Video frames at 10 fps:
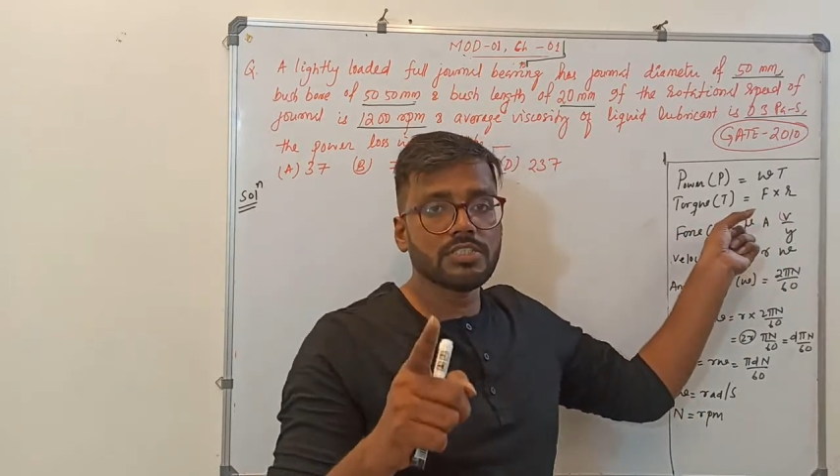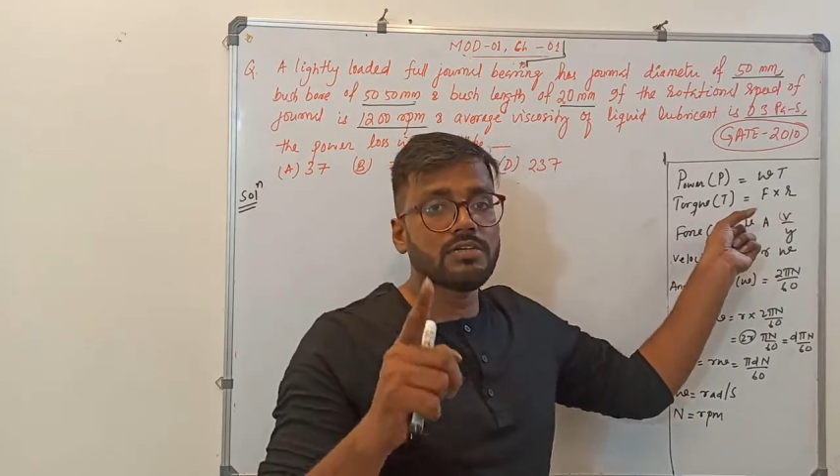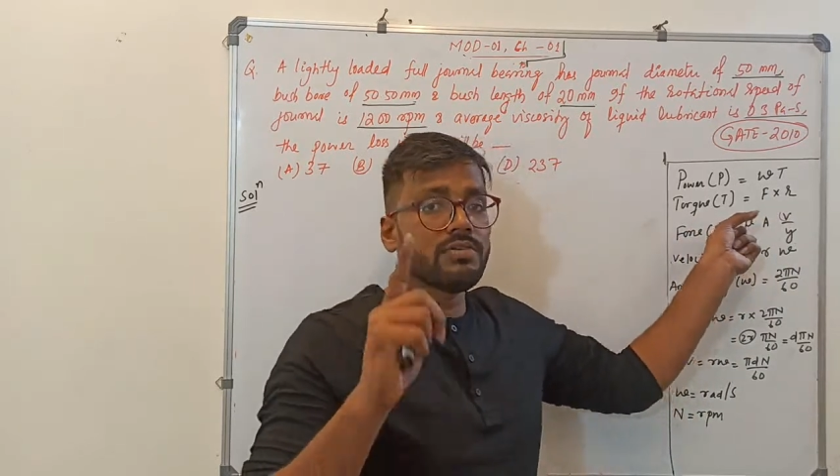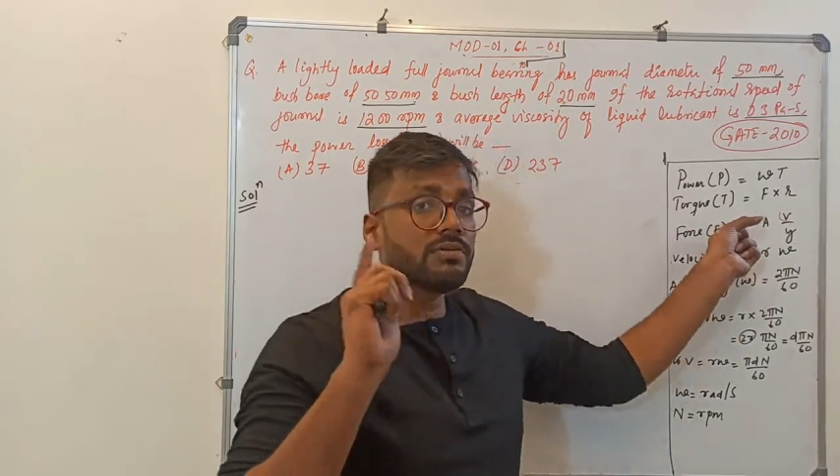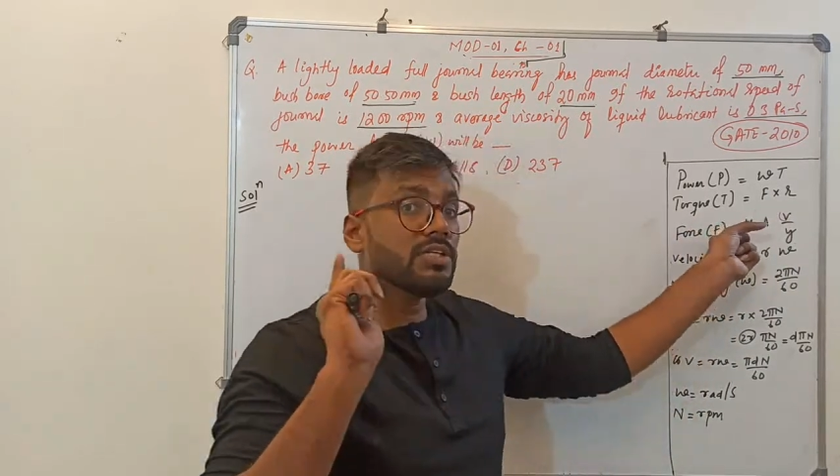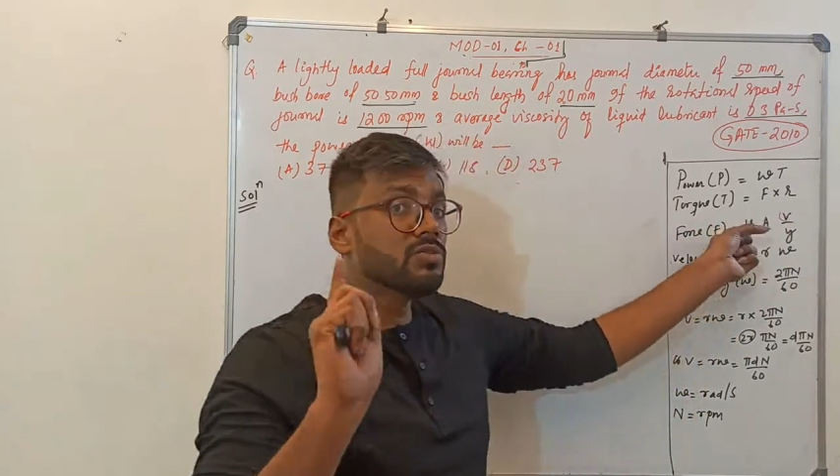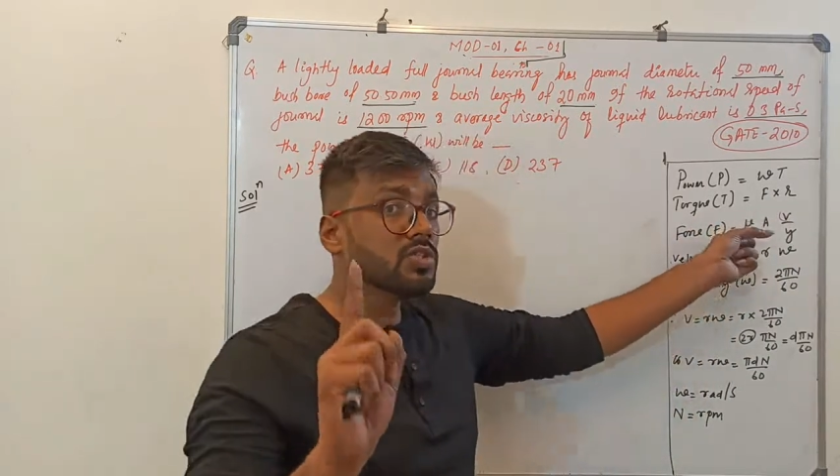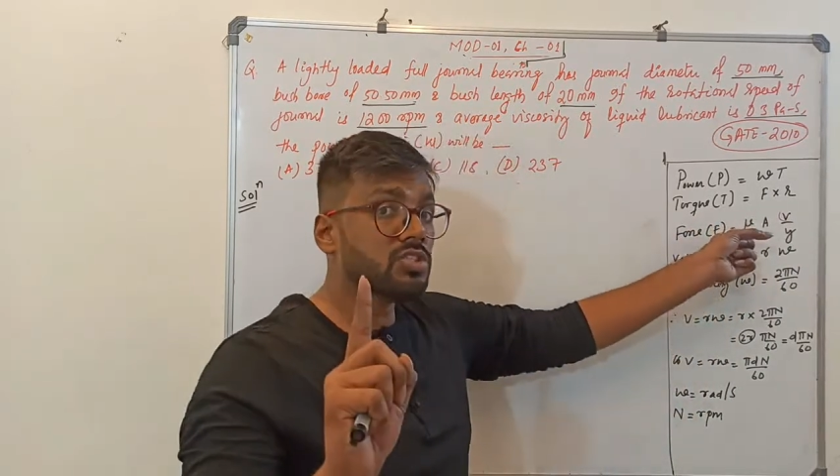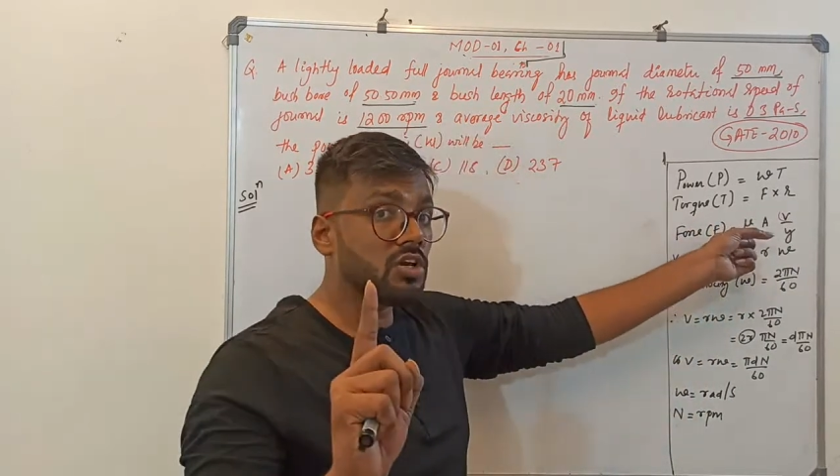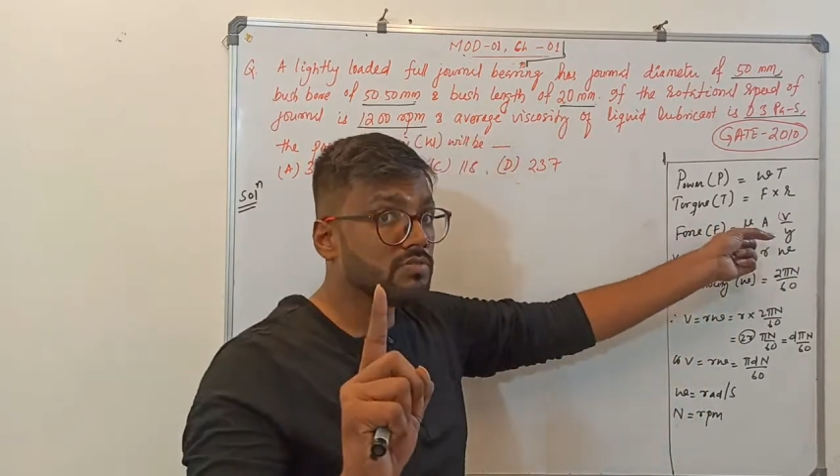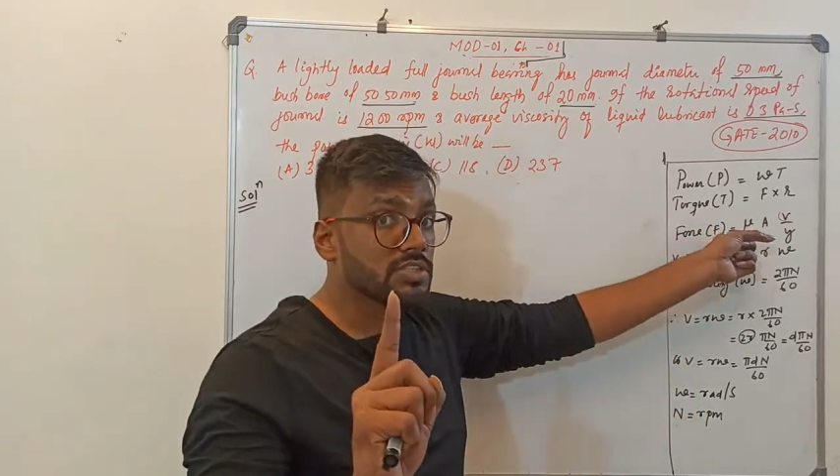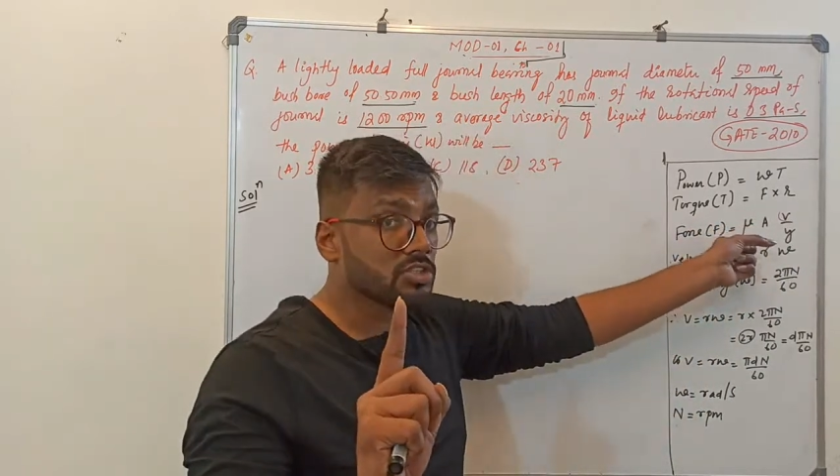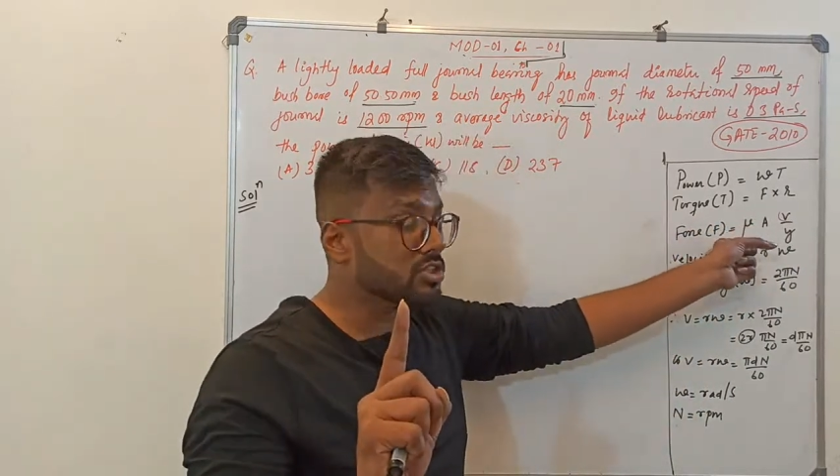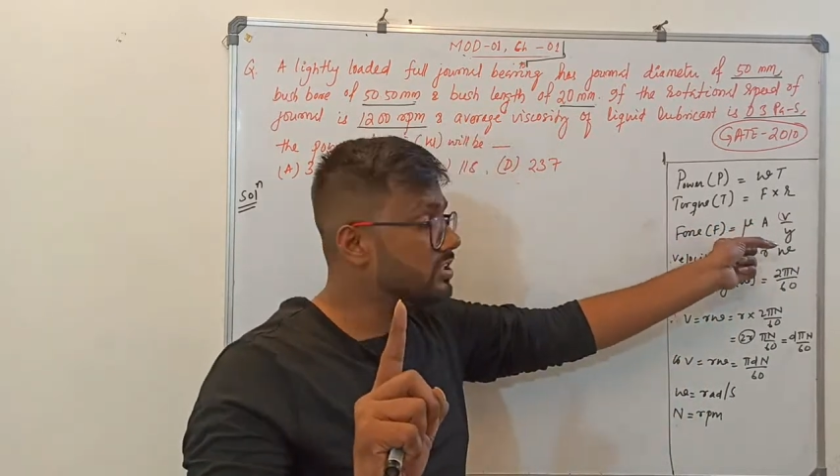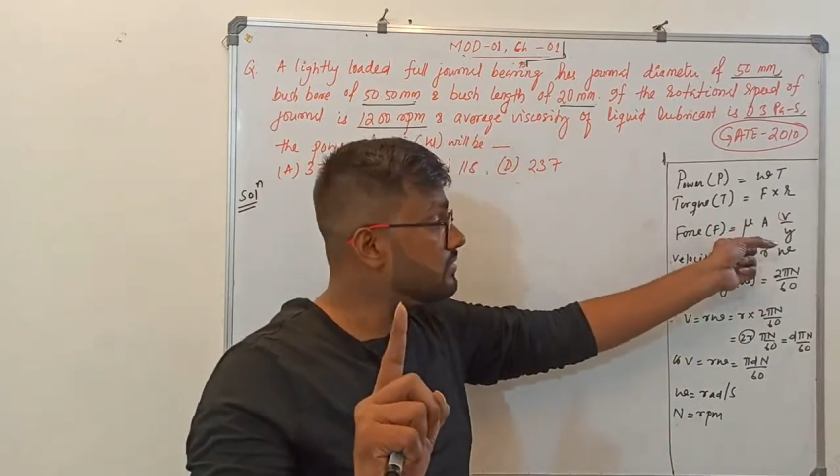And from the Newton's law of viscosity,